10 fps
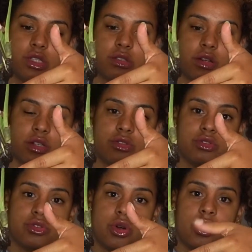is starting to
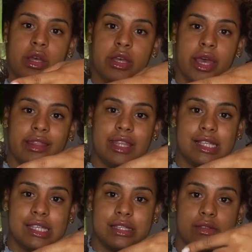grow, and
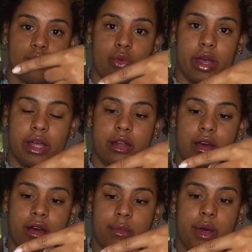this is when
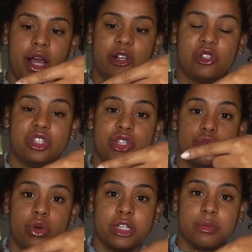I actually
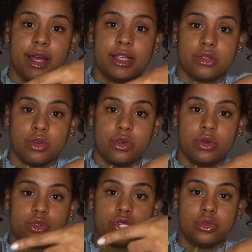switched my
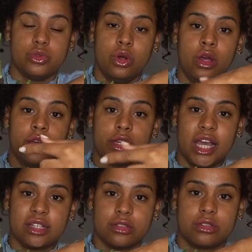soil to cactus